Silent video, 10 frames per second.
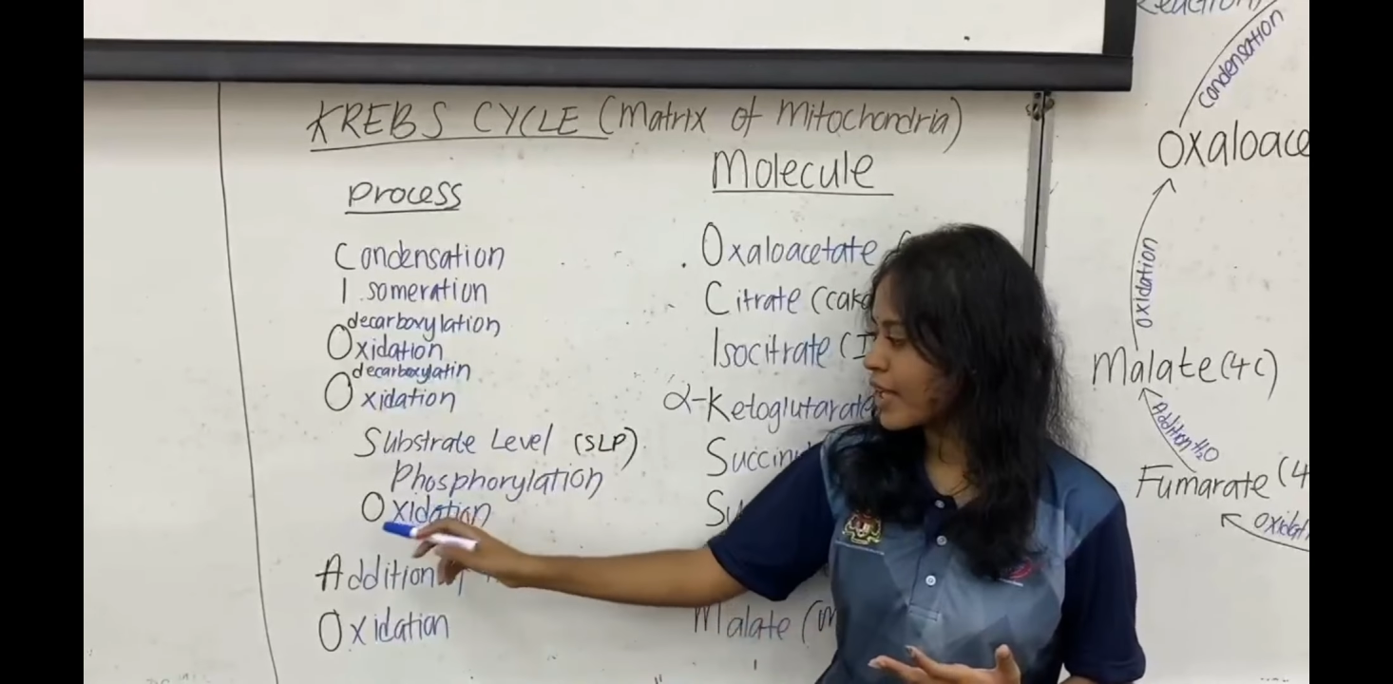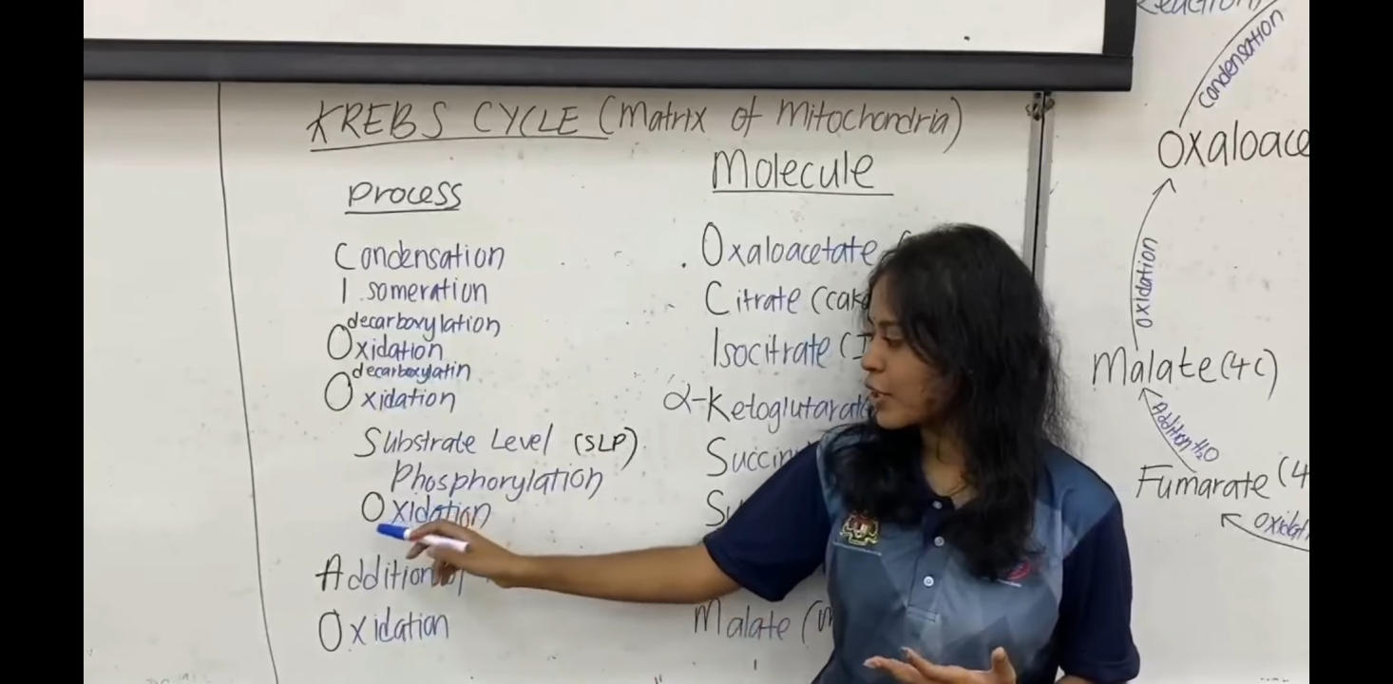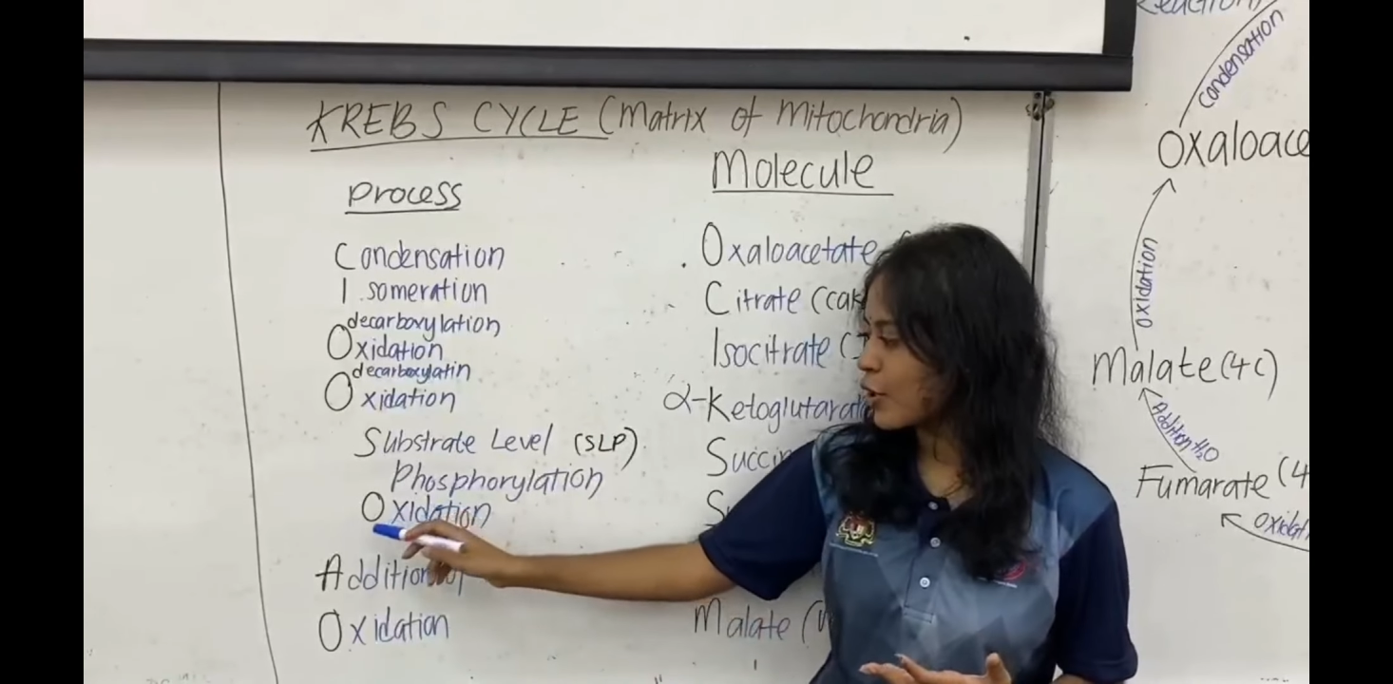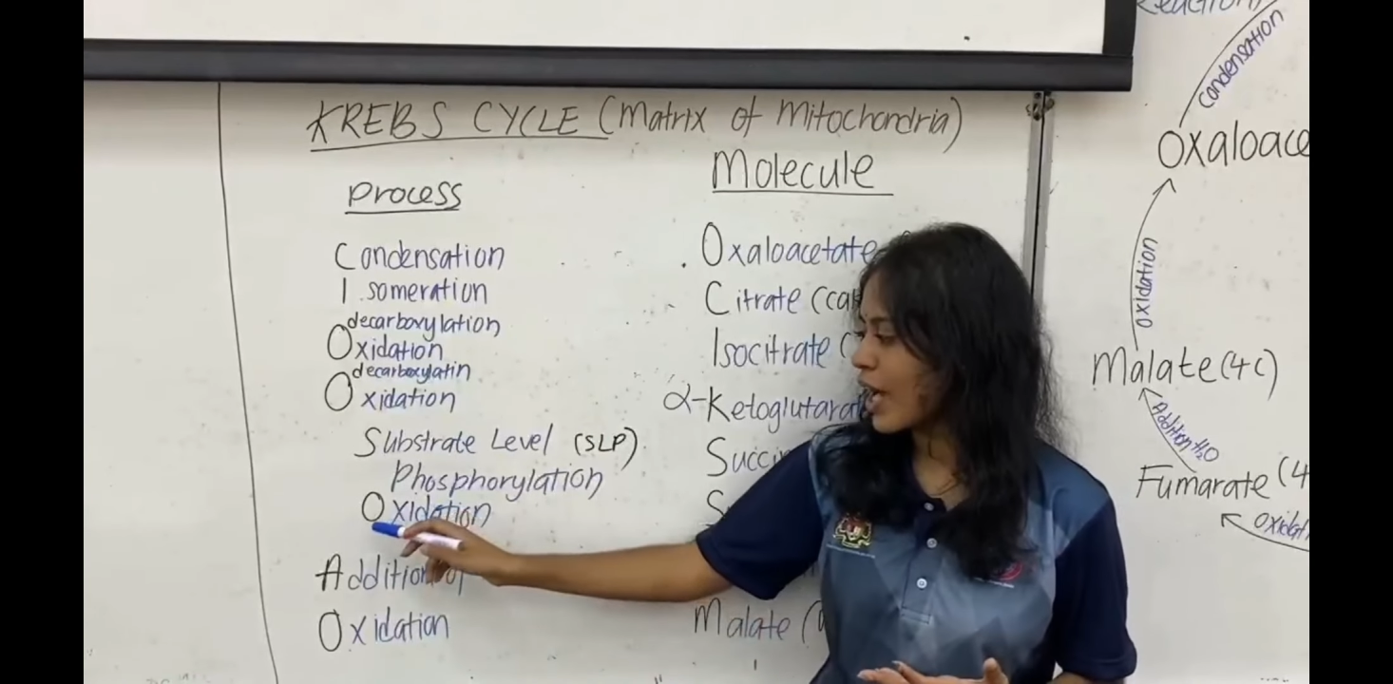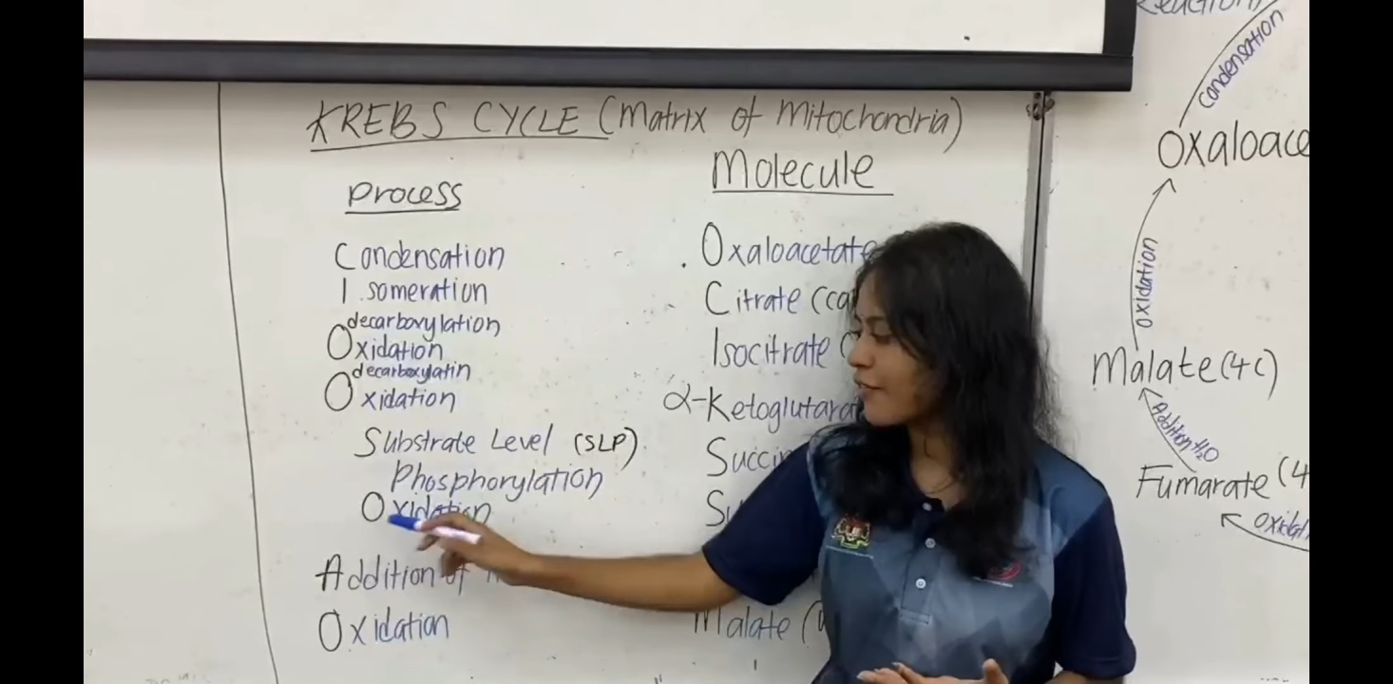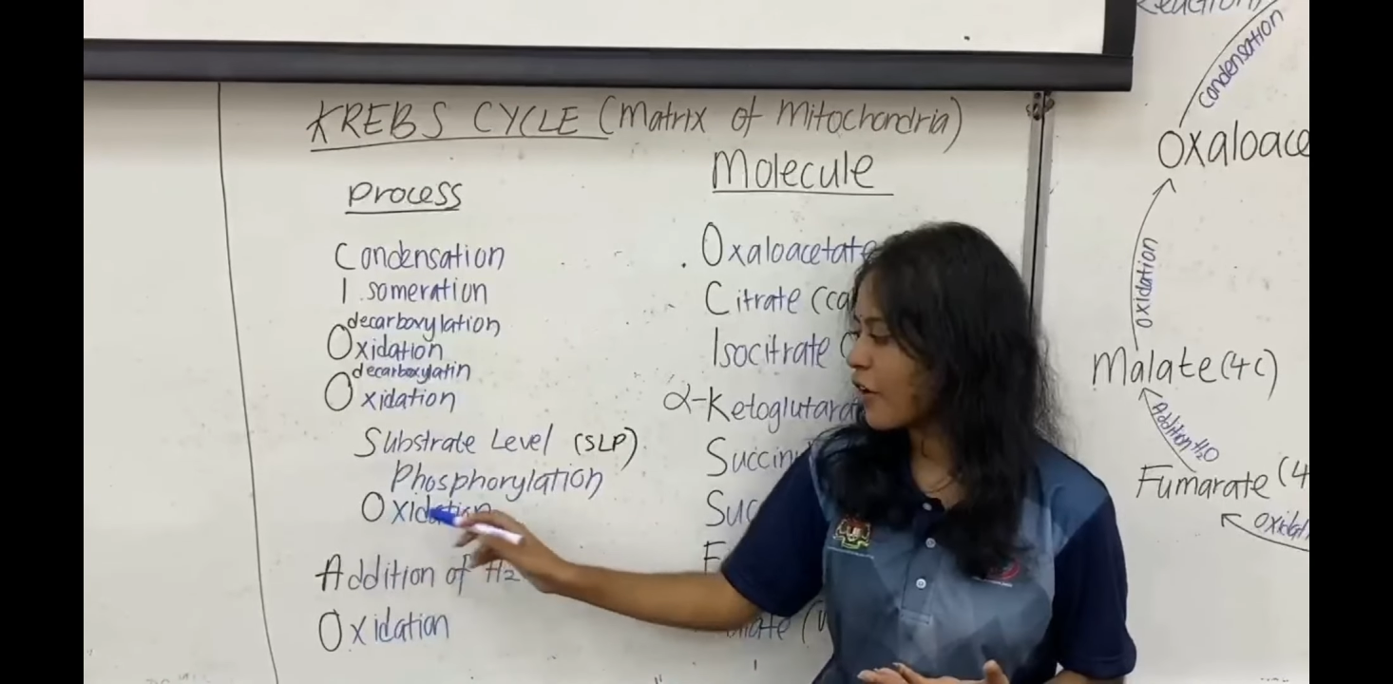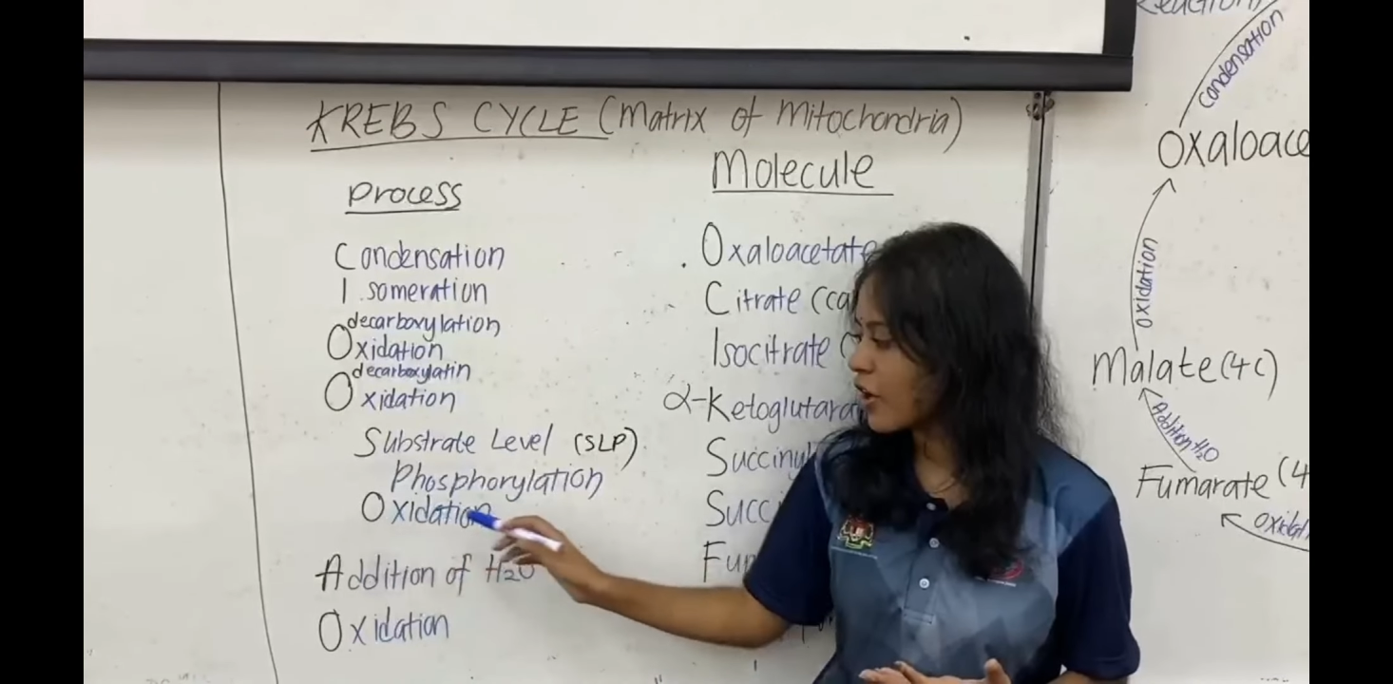that you have